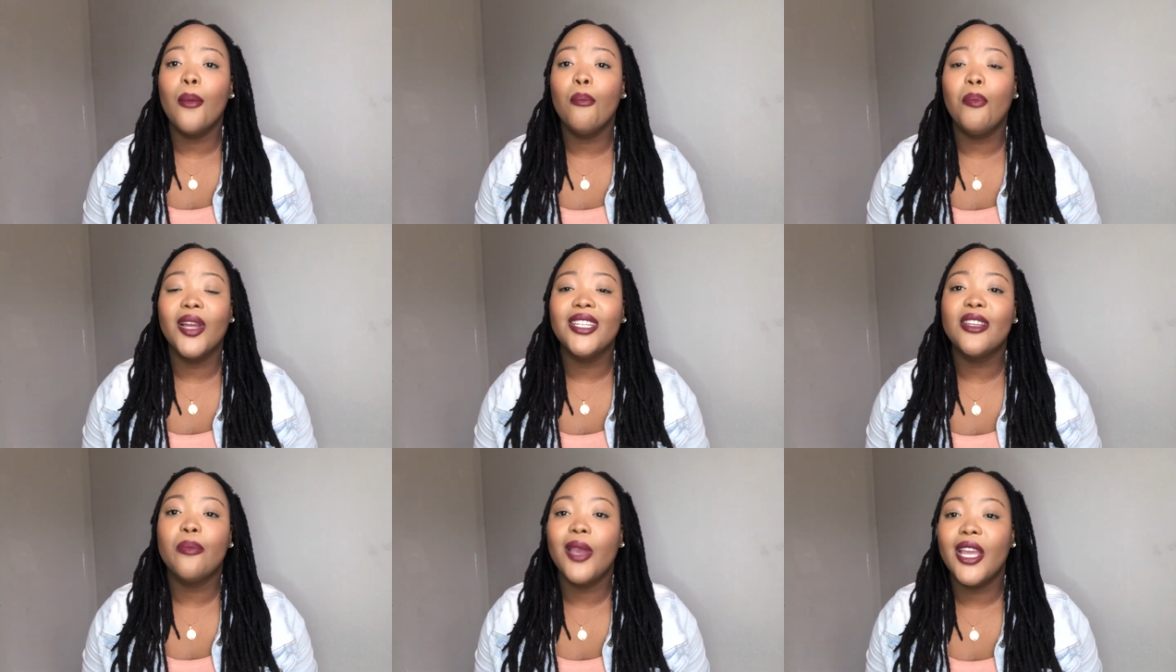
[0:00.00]
but
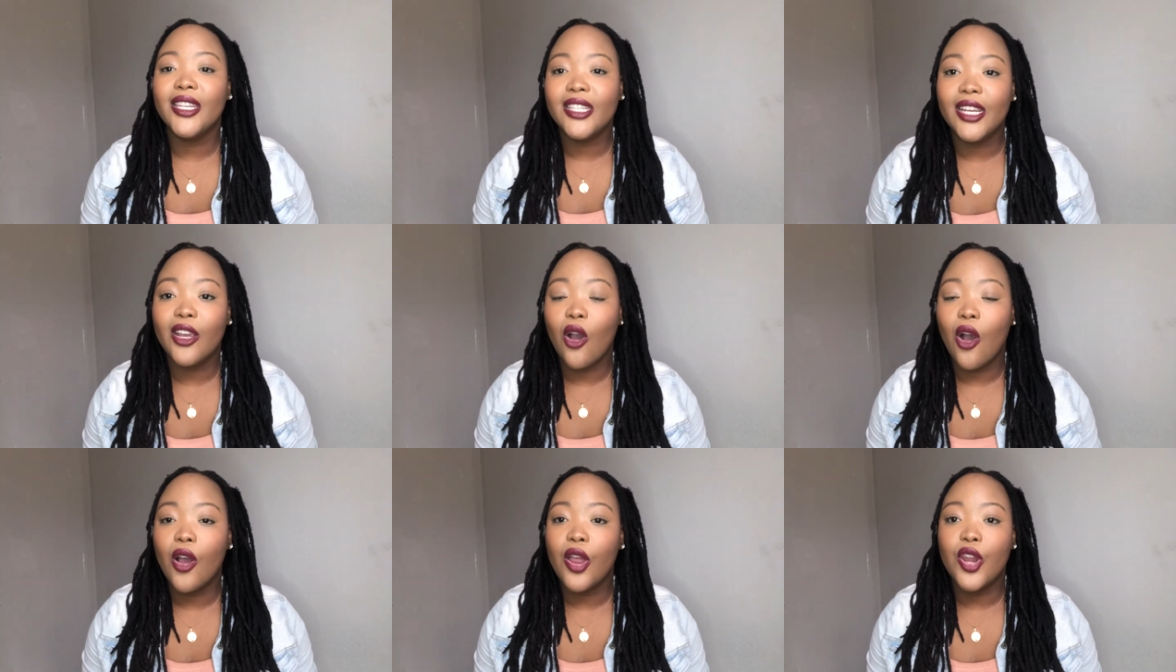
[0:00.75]
depending
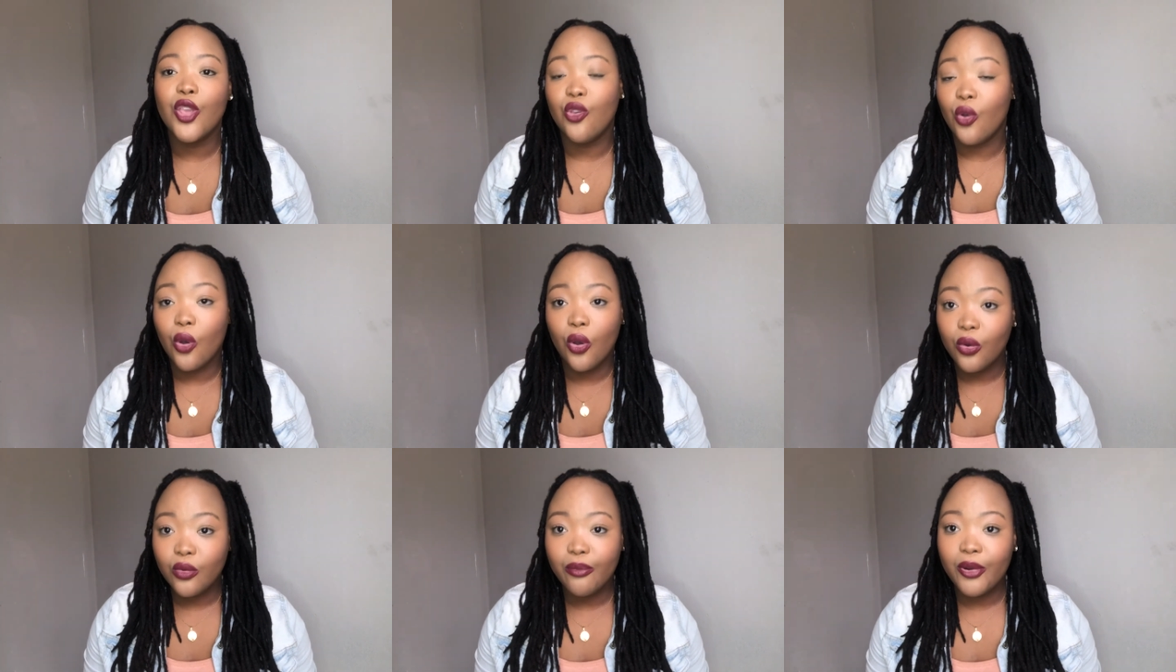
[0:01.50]
on your
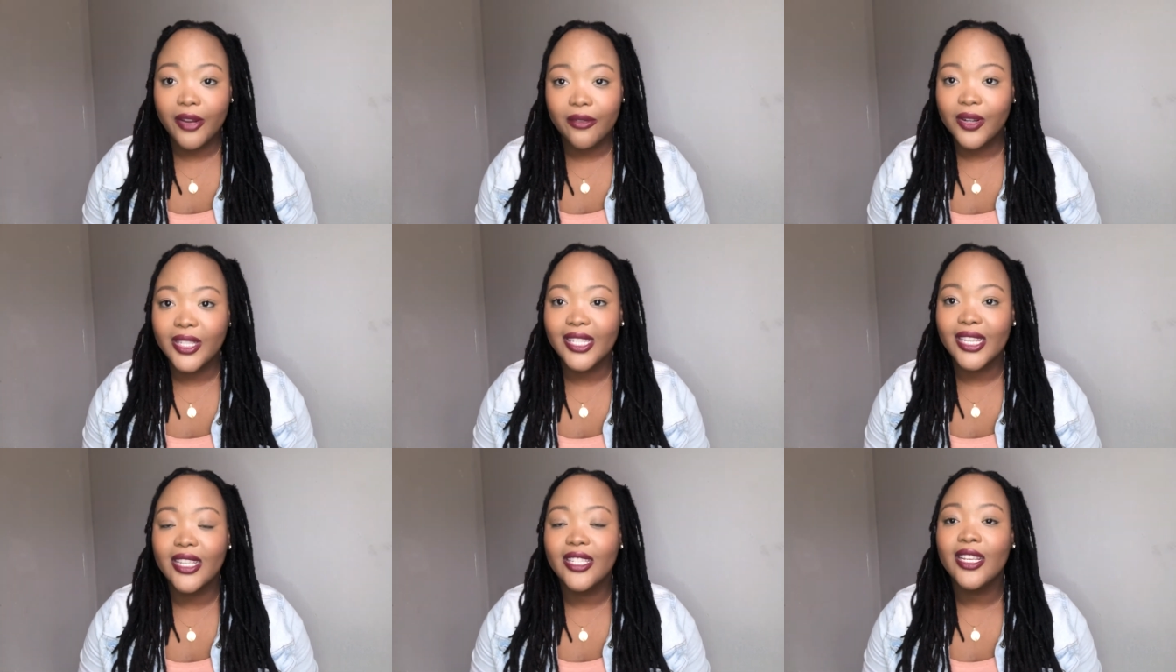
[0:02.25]
own
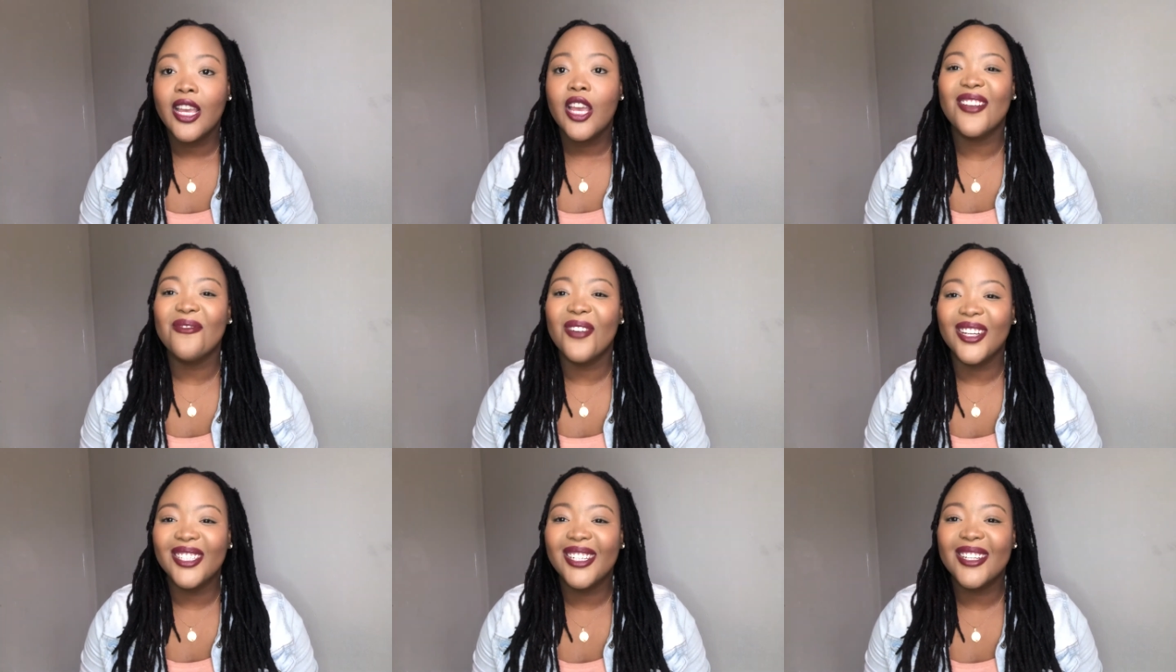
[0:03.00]
preferences, you can
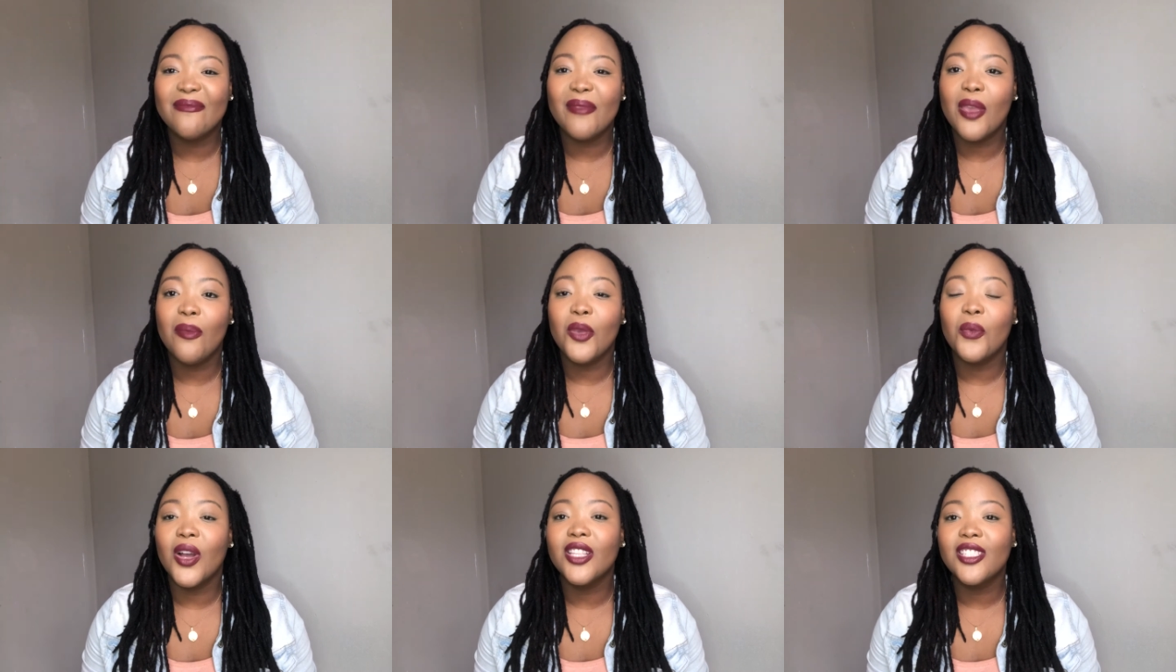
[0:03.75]
wash it maybe
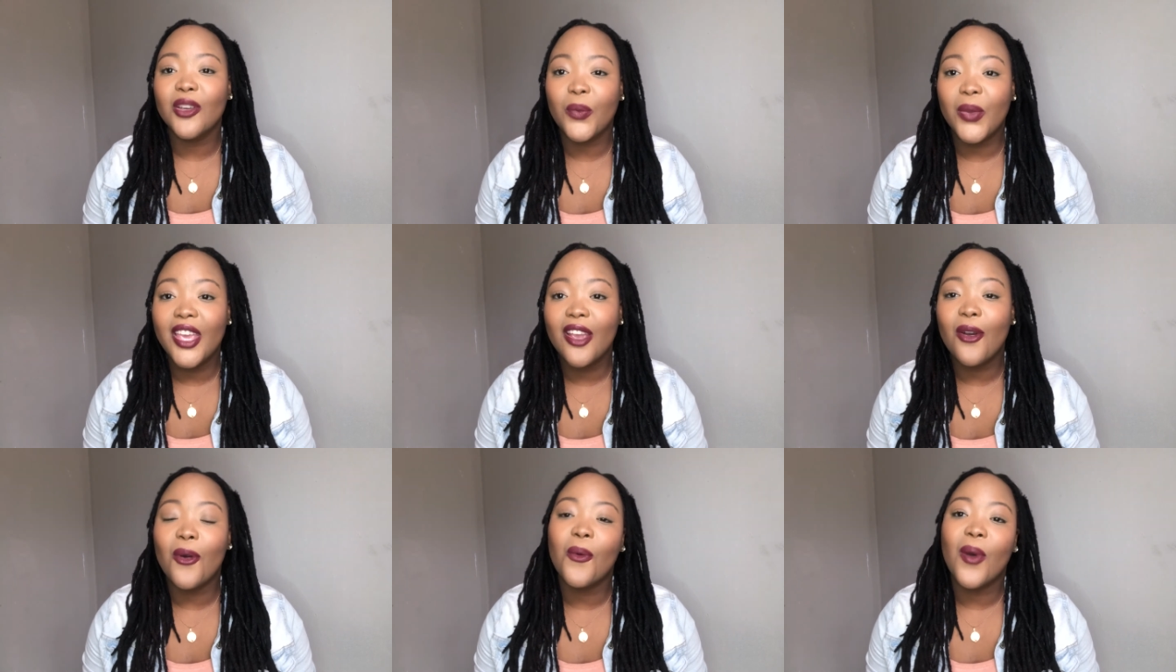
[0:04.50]
once a
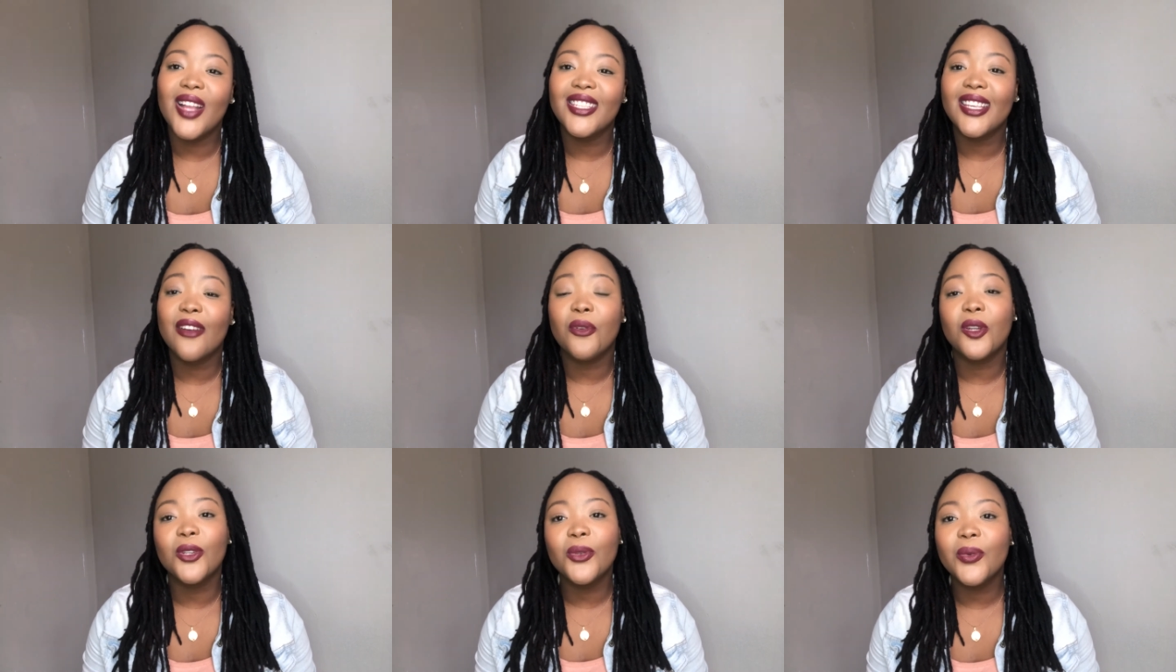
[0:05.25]
week or once every
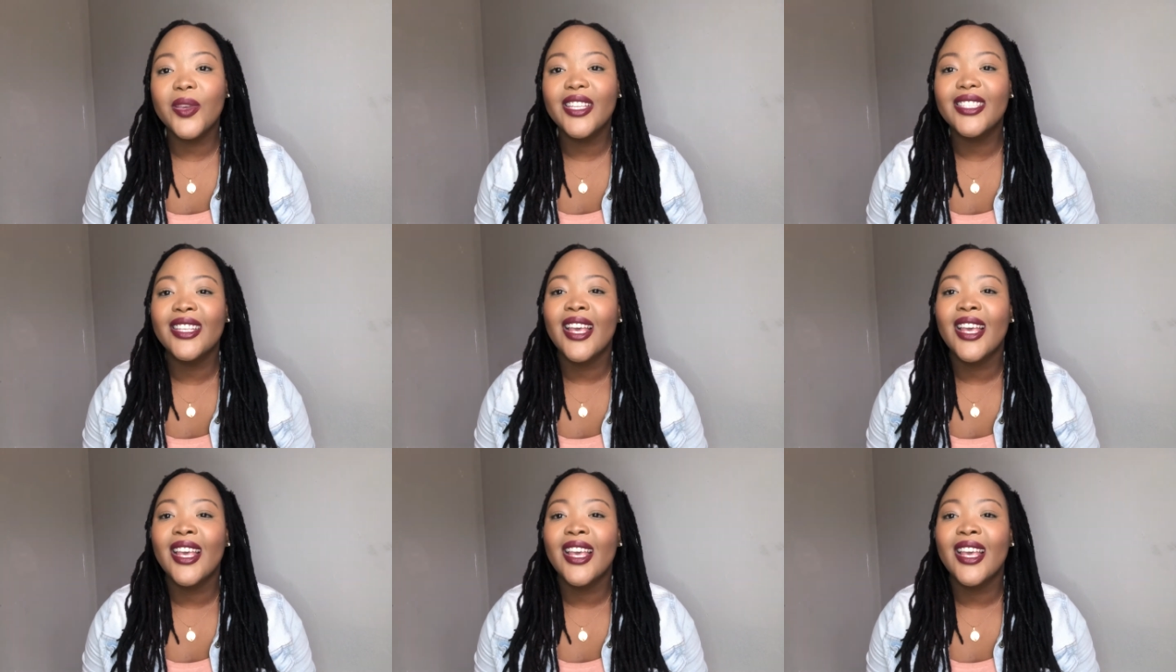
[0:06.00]
2 weeks,